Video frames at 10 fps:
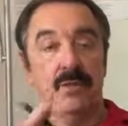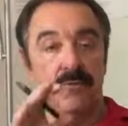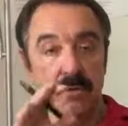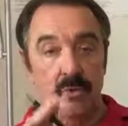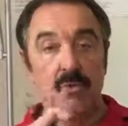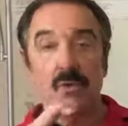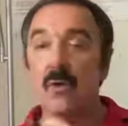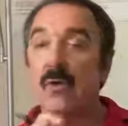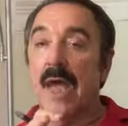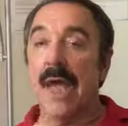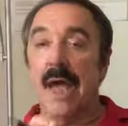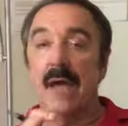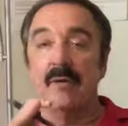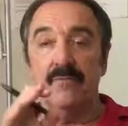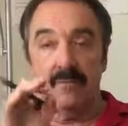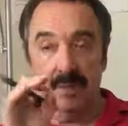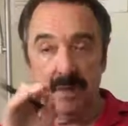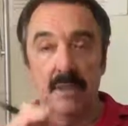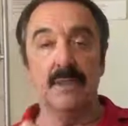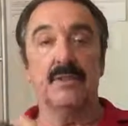if you don't have
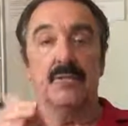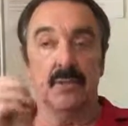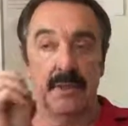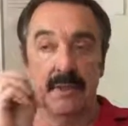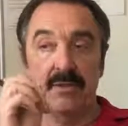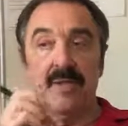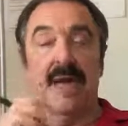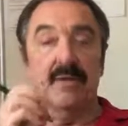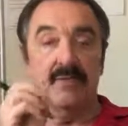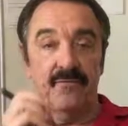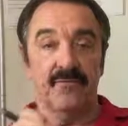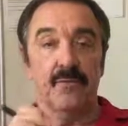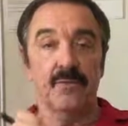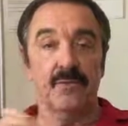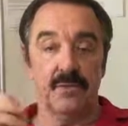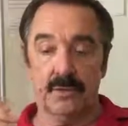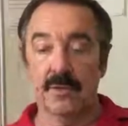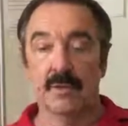literally that first